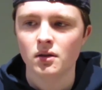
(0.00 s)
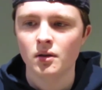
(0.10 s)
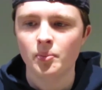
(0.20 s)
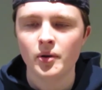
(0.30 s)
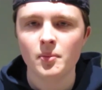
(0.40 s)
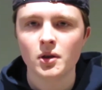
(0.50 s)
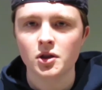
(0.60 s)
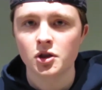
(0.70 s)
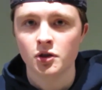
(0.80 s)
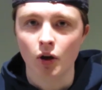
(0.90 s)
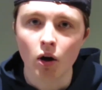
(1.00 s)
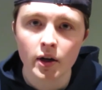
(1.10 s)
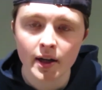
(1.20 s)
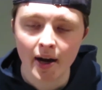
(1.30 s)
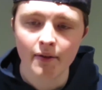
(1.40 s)
it pretty much
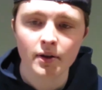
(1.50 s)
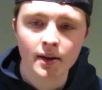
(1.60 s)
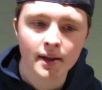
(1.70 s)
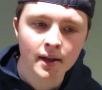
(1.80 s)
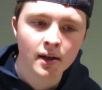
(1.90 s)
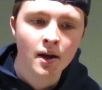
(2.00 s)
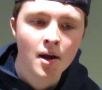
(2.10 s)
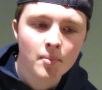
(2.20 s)
started everything